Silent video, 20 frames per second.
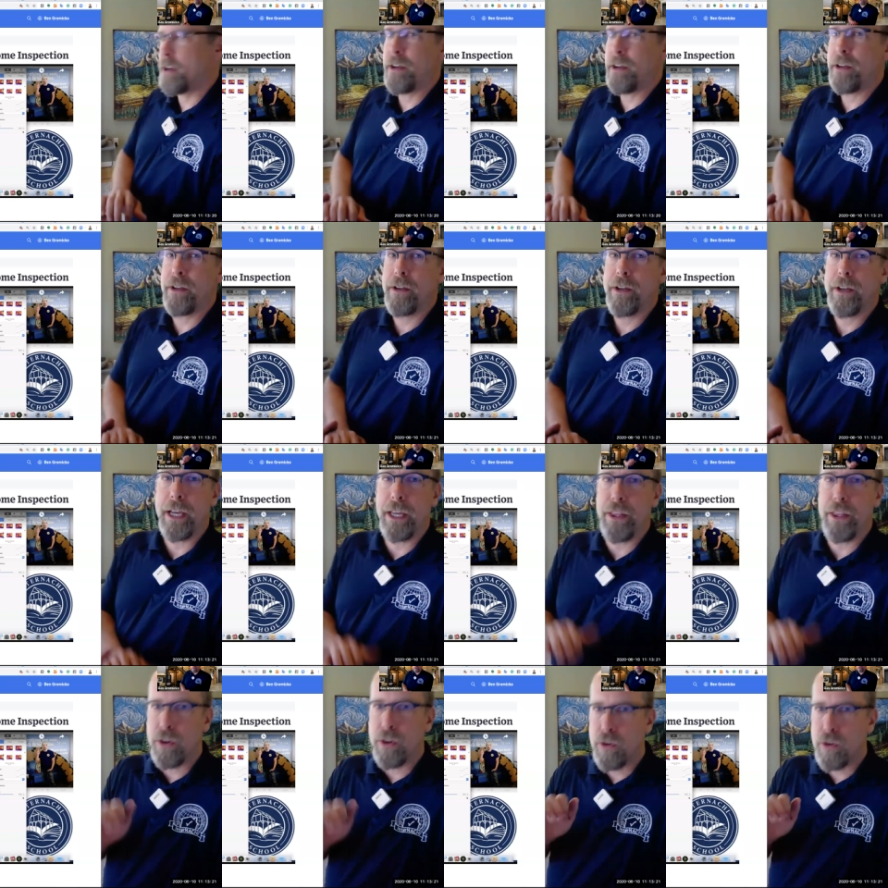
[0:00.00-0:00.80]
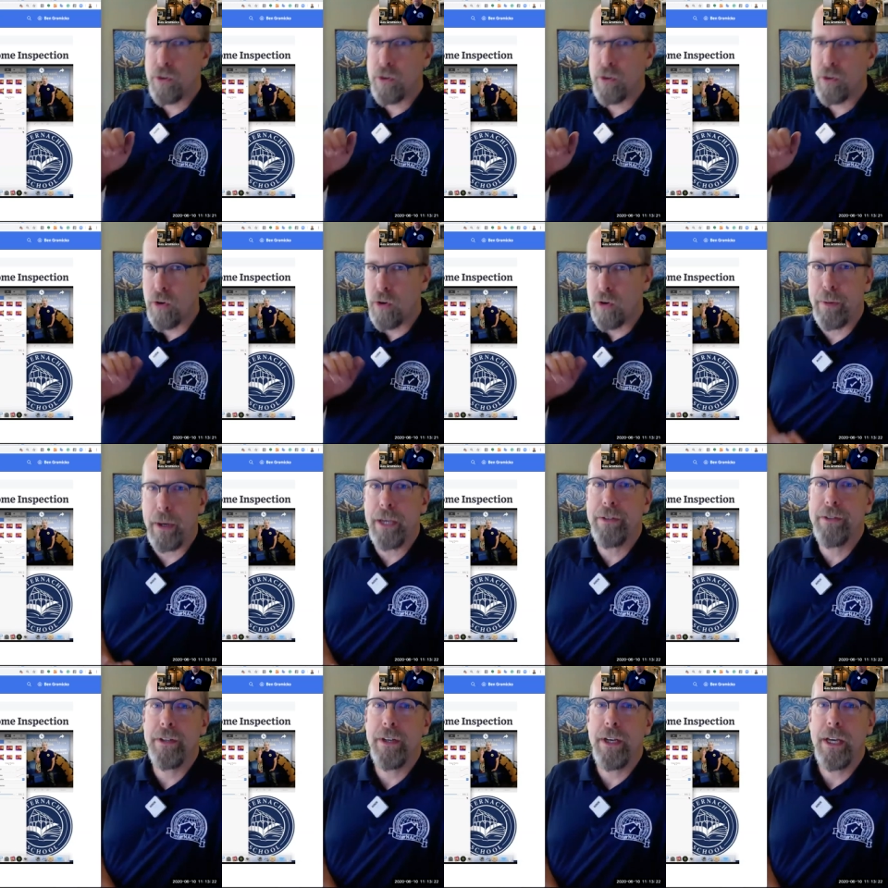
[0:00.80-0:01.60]
in the crawl space,
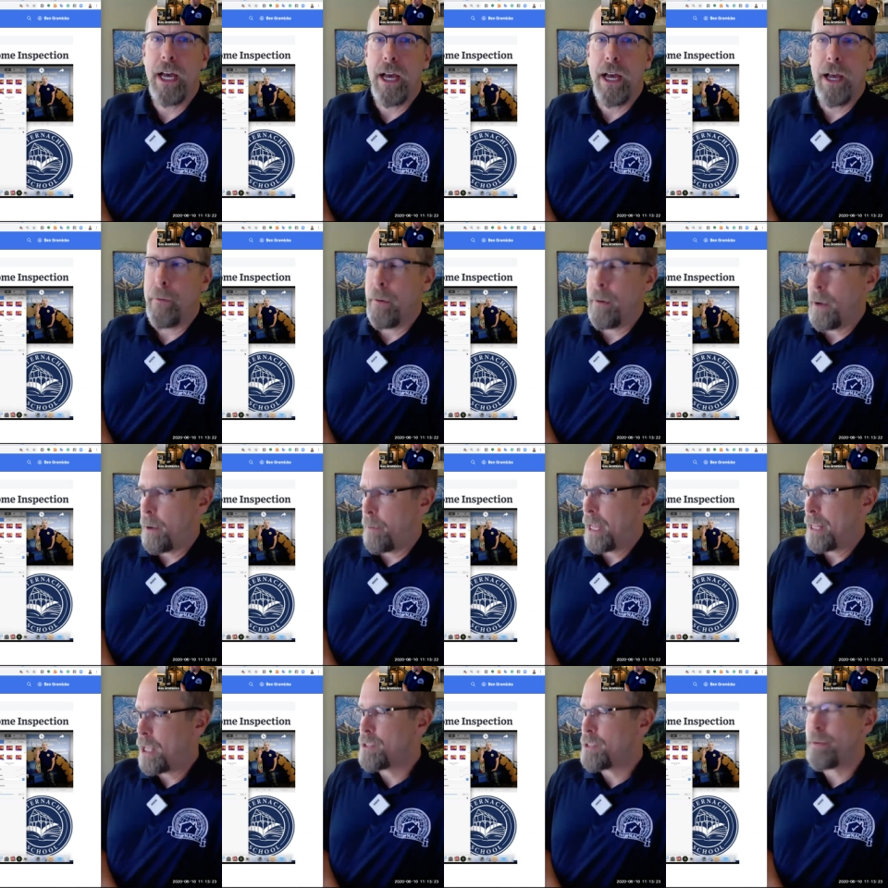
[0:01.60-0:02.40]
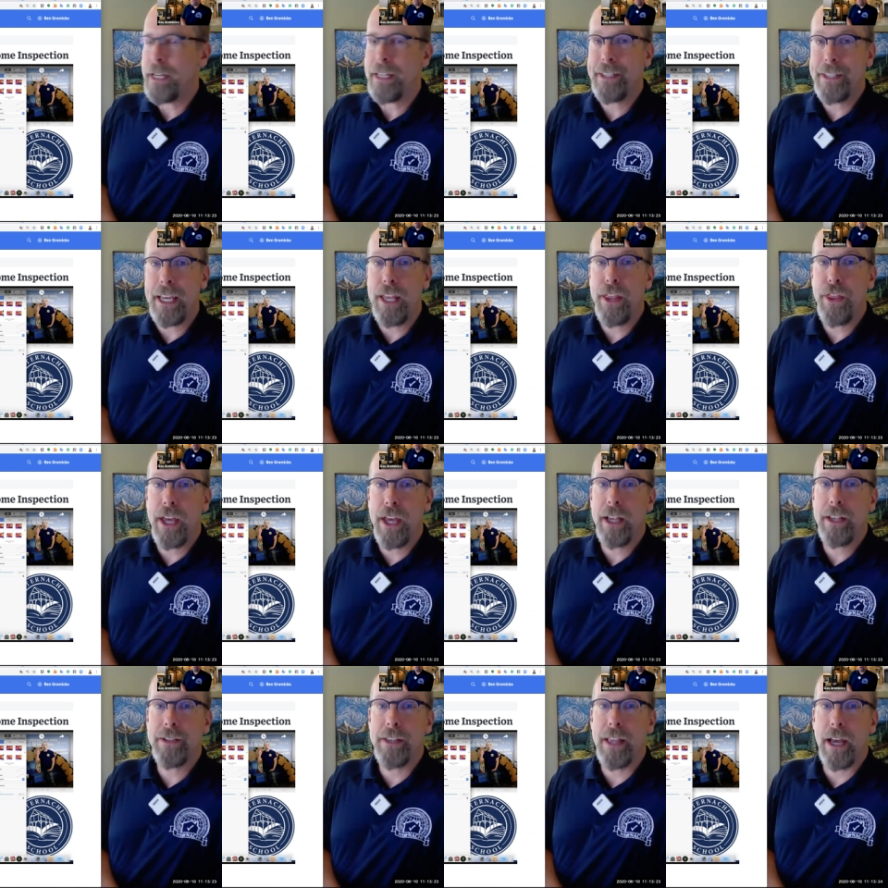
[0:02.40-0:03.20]
um, allows me to see
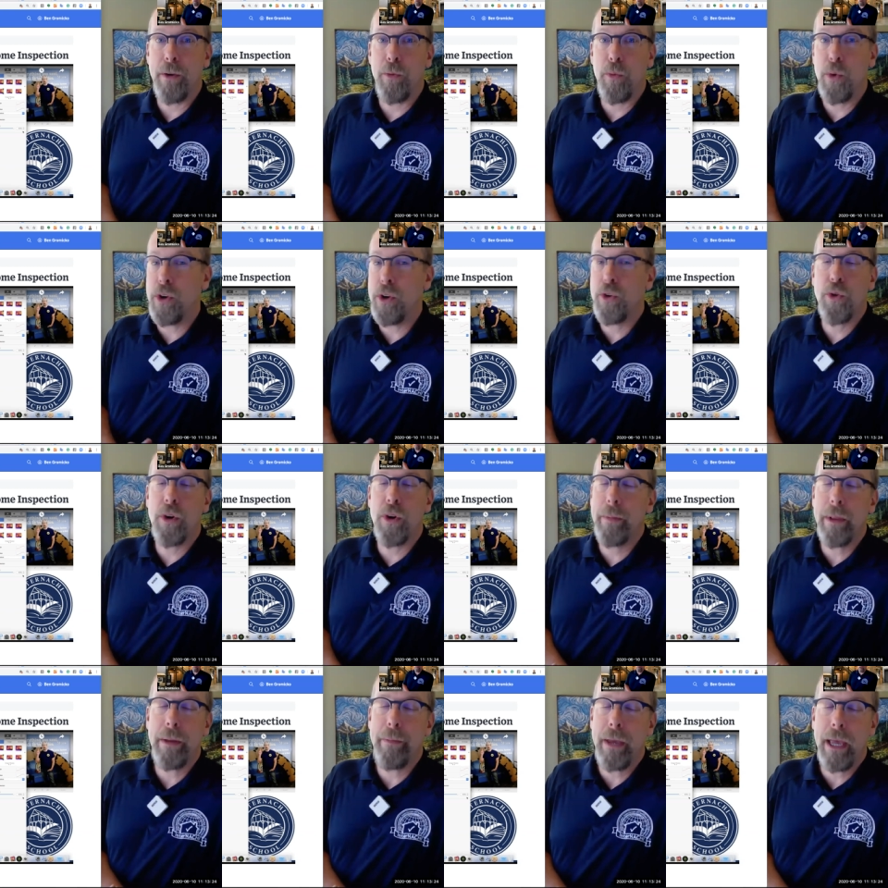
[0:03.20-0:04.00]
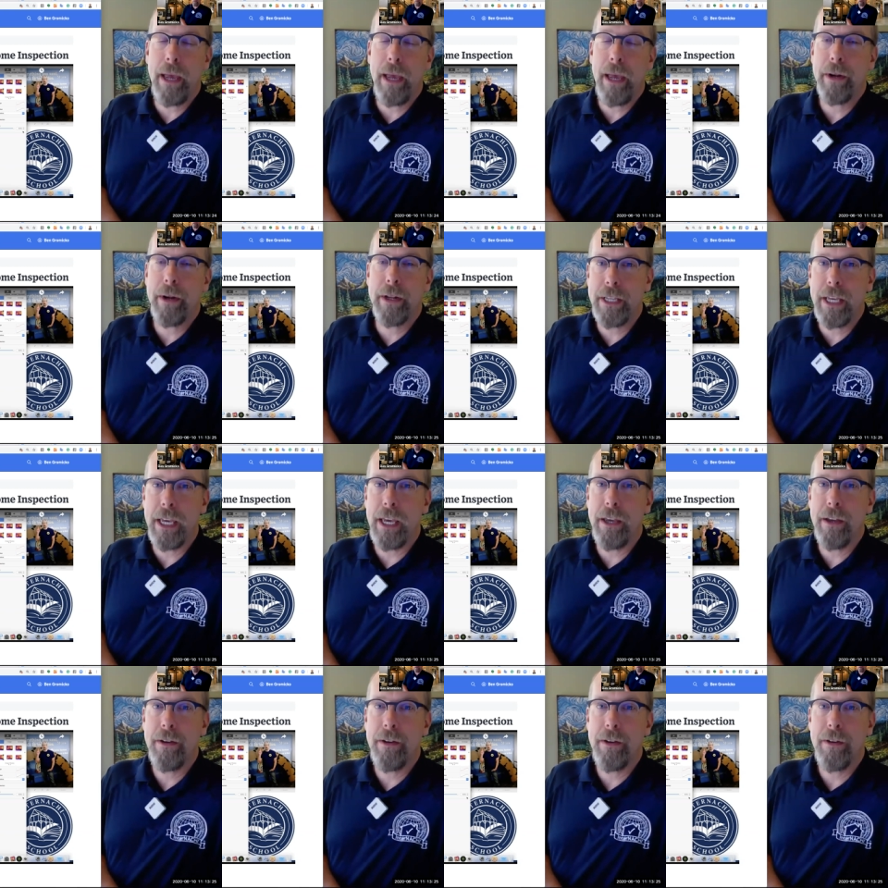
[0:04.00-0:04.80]
things that I wouldn't normally be able to
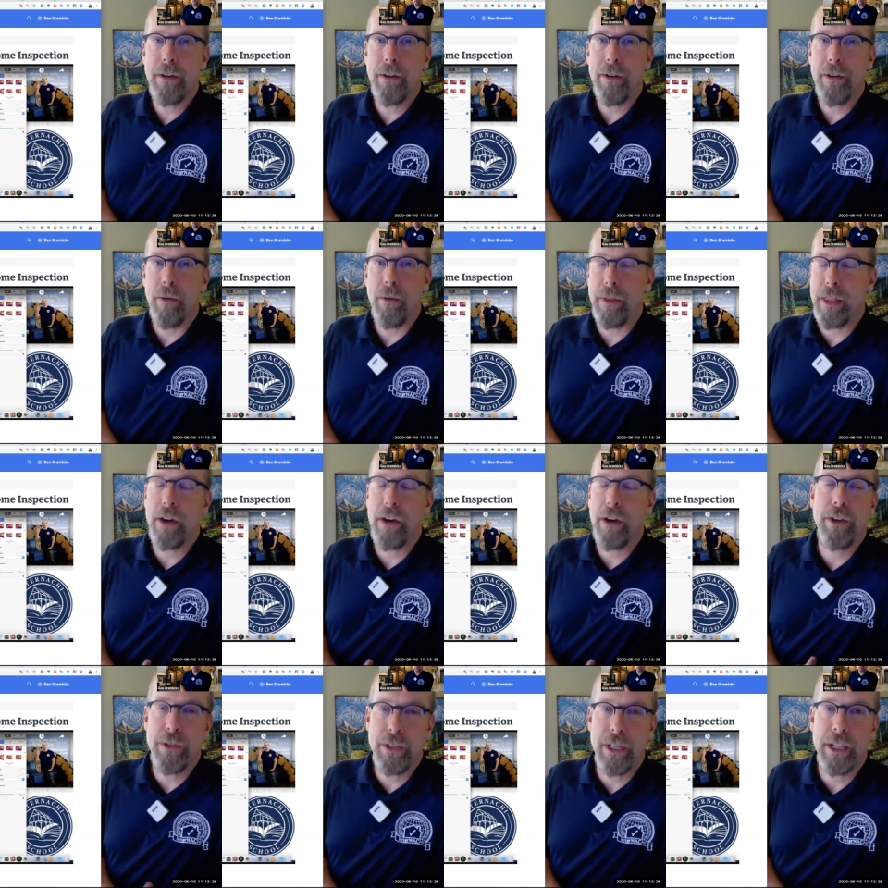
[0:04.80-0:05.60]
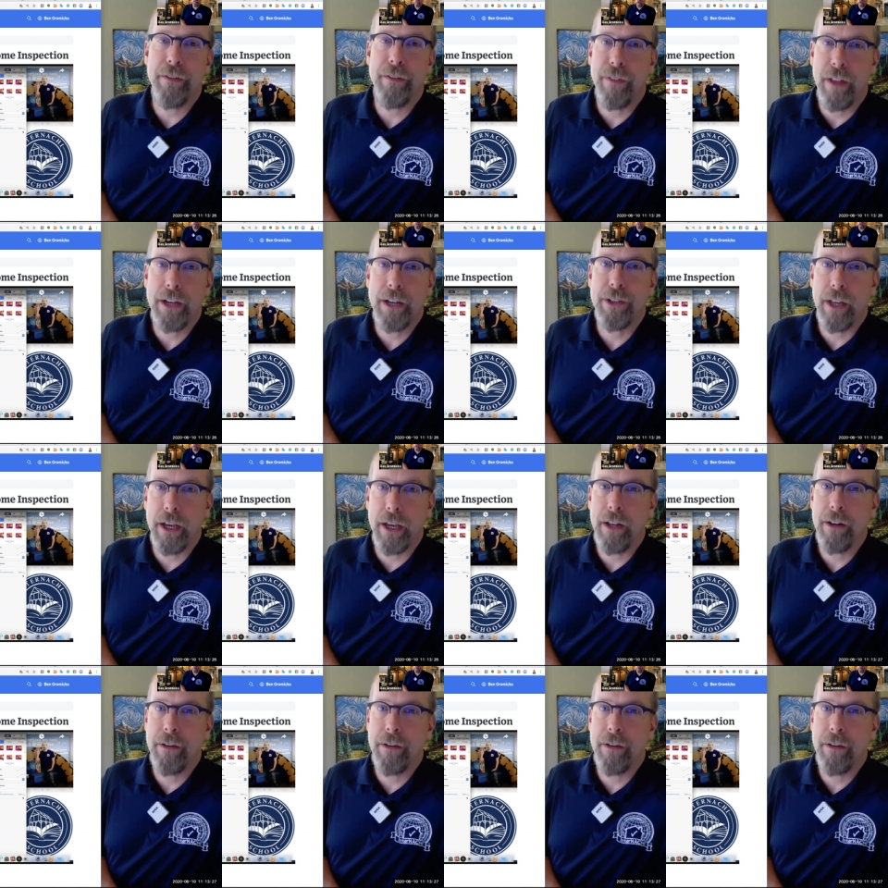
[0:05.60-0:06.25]
see without using a flashlight.